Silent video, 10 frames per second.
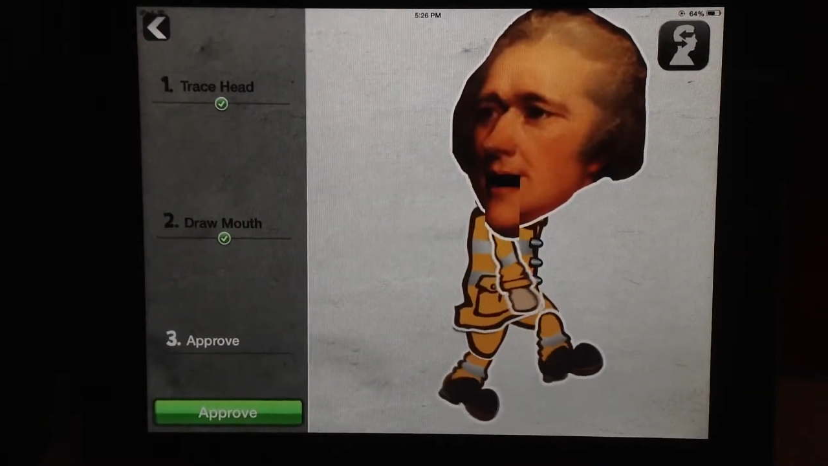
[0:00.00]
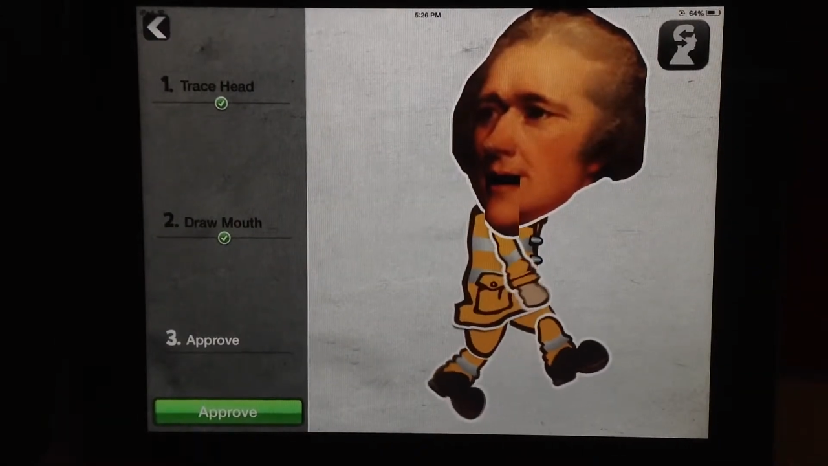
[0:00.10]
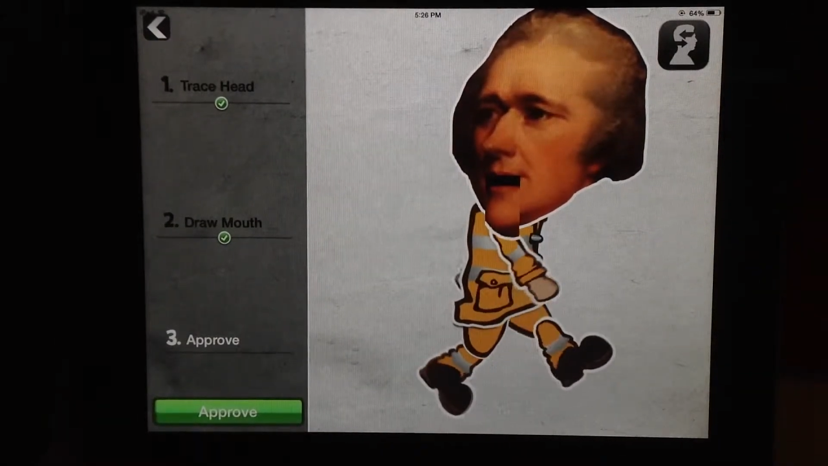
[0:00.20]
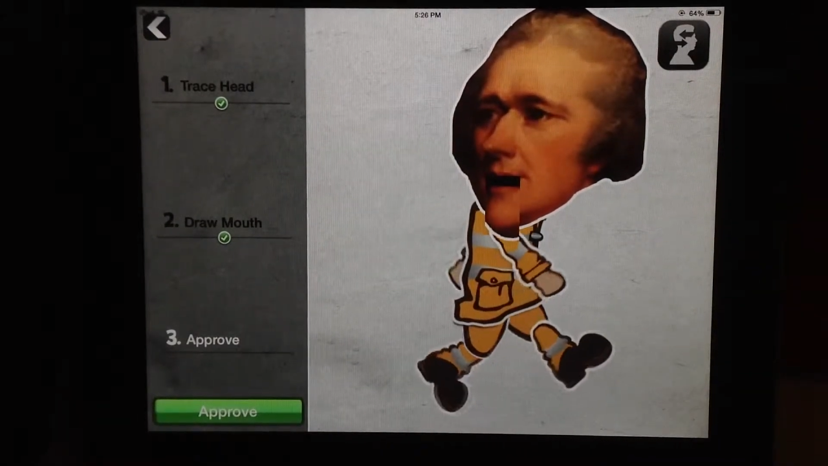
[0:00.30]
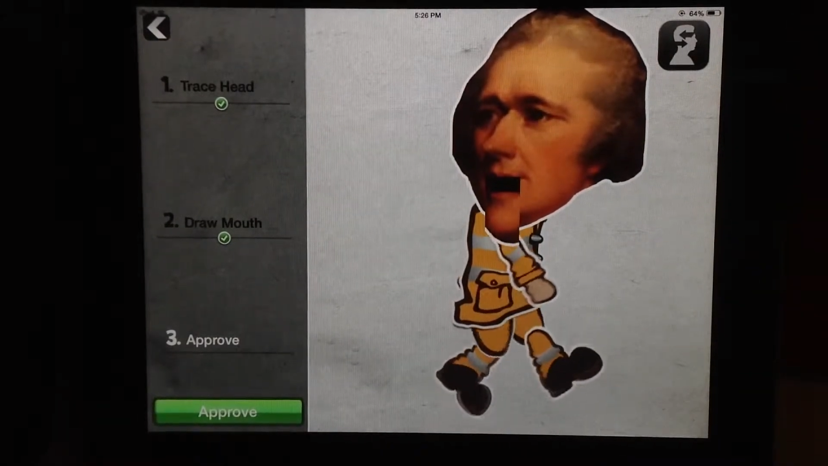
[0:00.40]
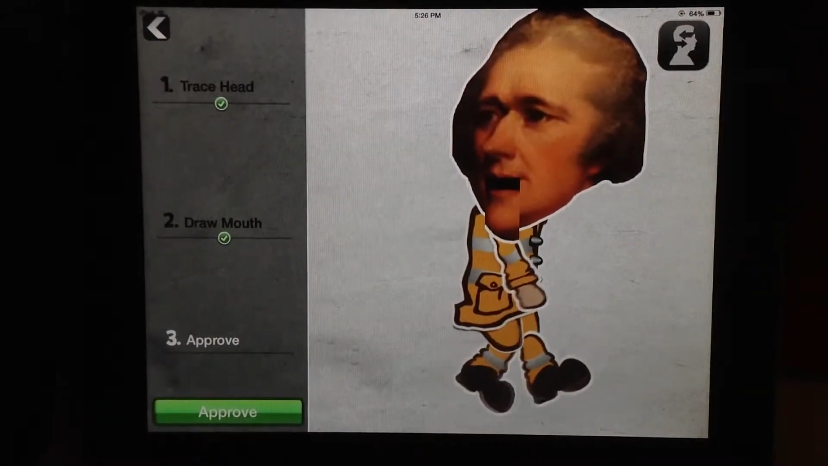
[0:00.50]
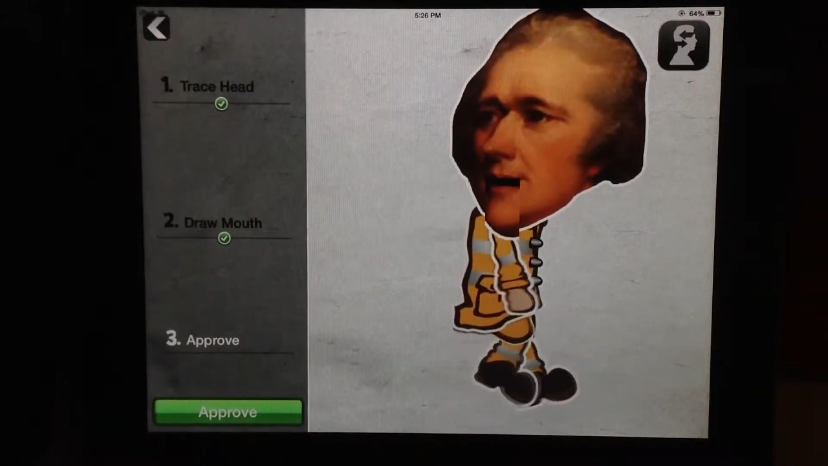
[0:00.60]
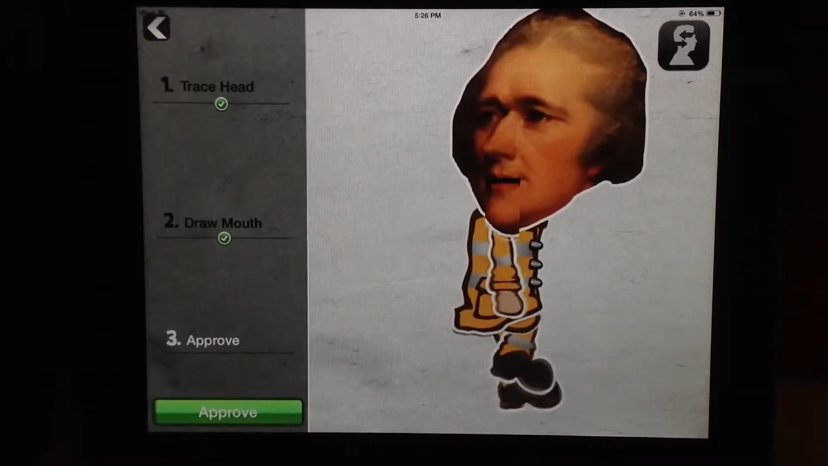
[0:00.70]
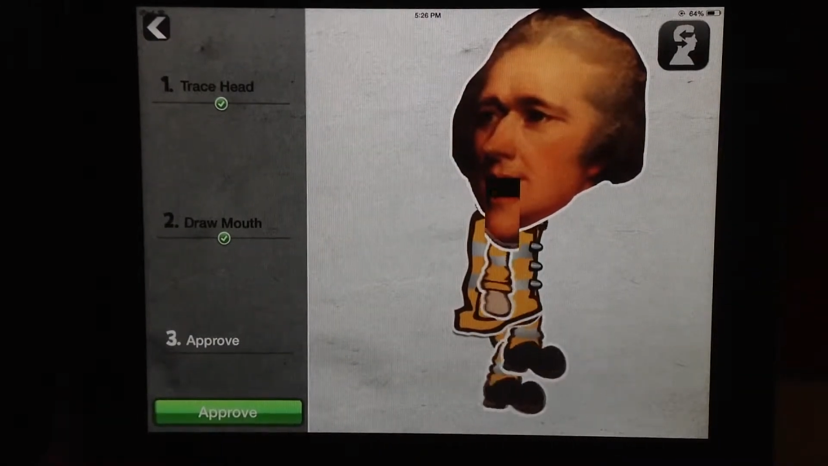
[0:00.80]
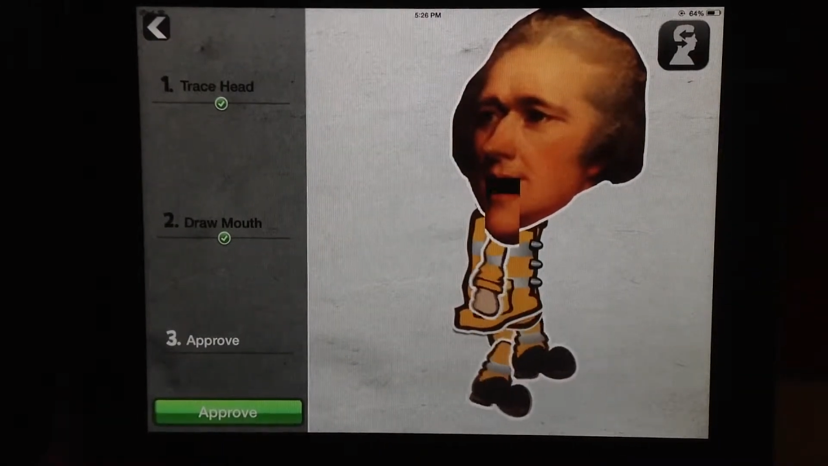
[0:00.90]
See how
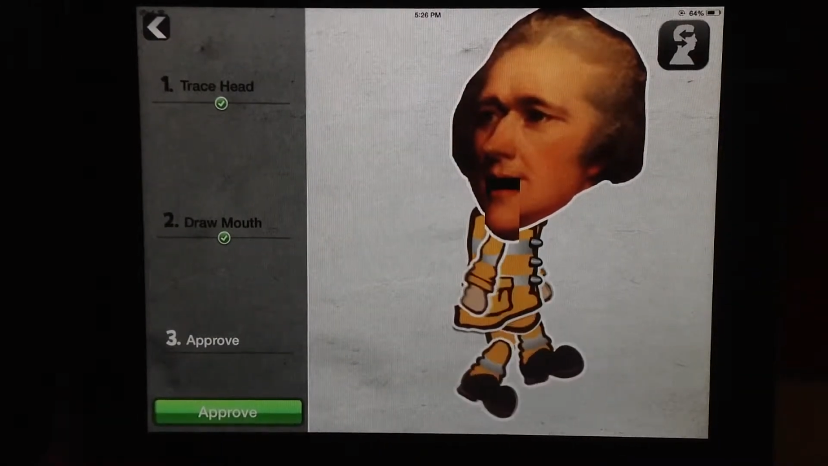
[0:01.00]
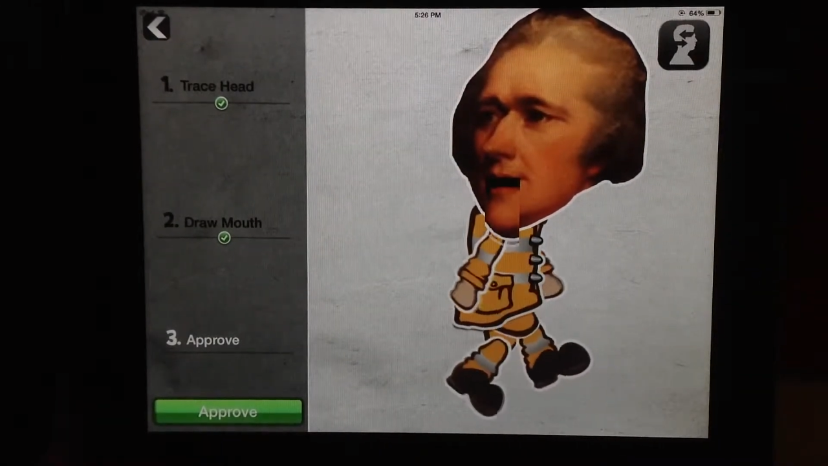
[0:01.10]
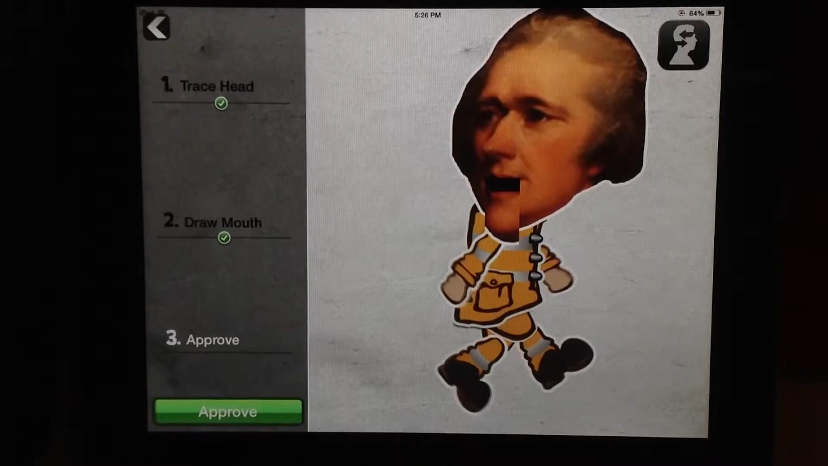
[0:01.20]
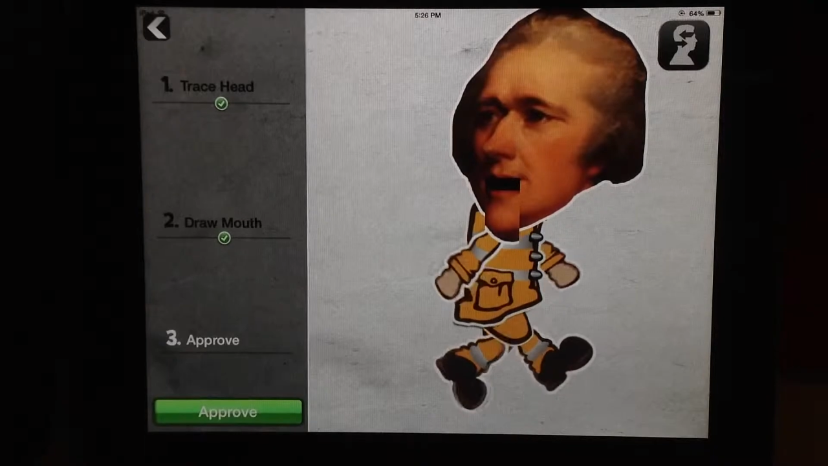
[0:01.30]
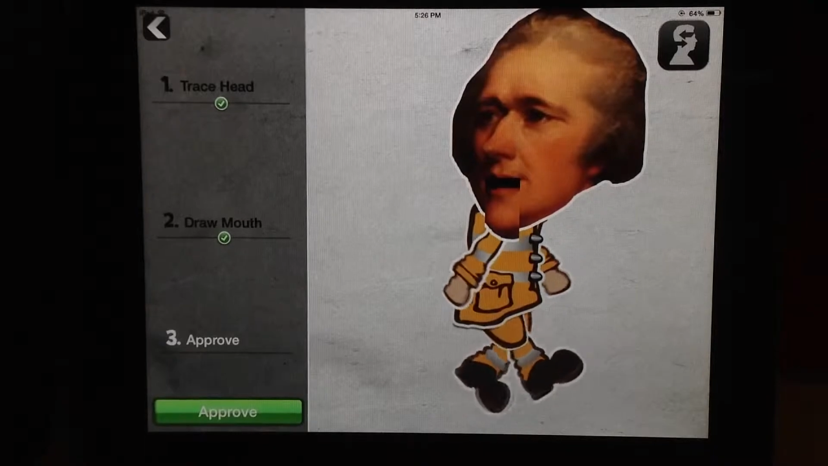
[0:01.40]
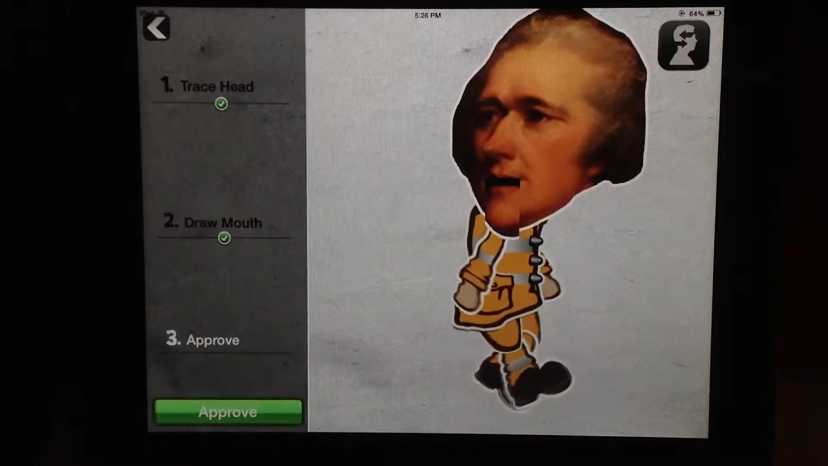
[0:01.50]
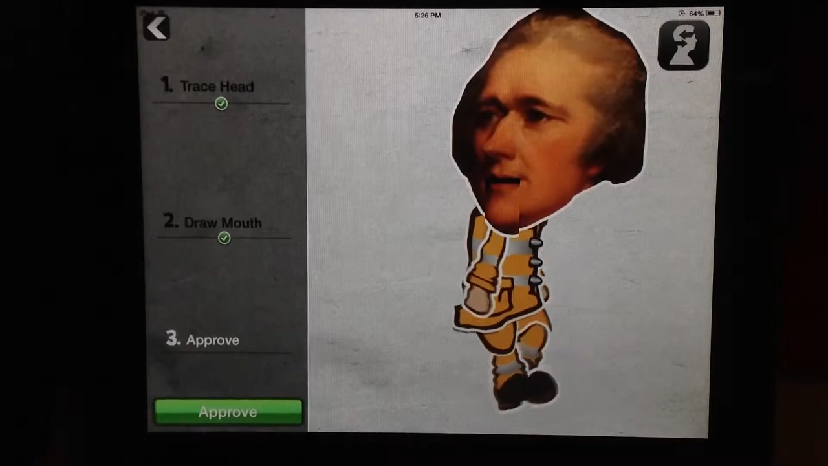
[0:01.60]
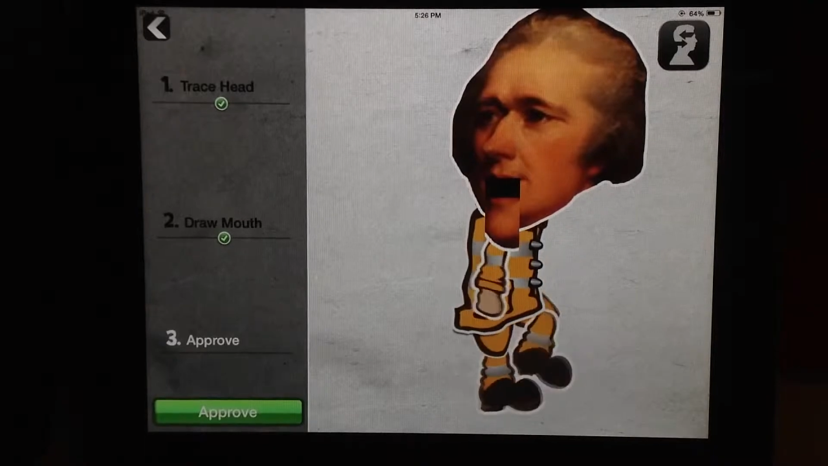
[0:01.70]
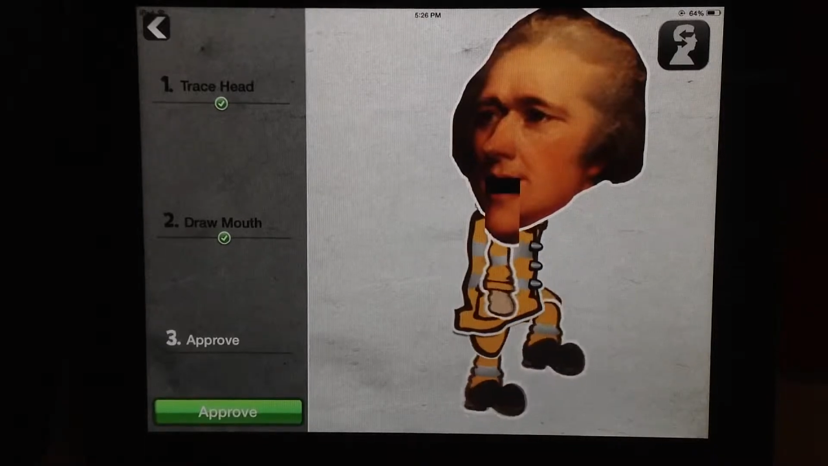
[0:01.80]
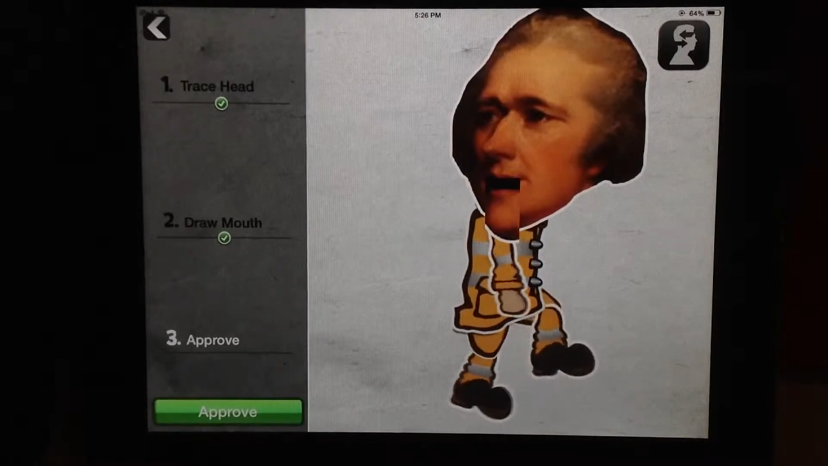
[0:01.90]
his mouth is moving as I'm
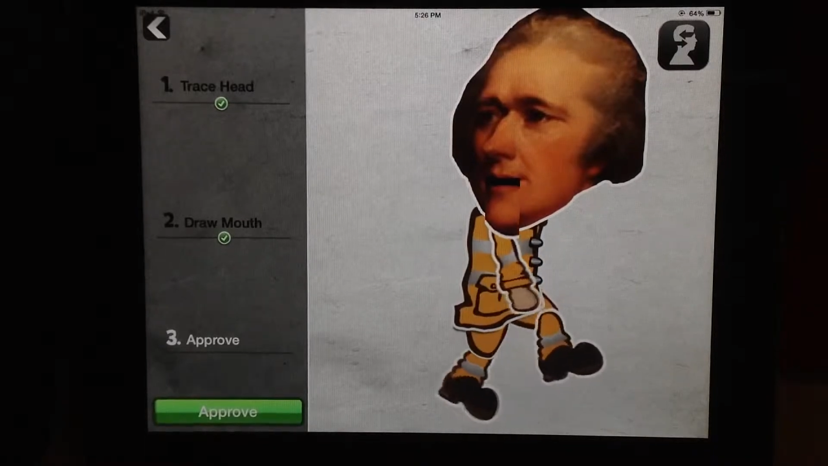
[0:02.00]
talking?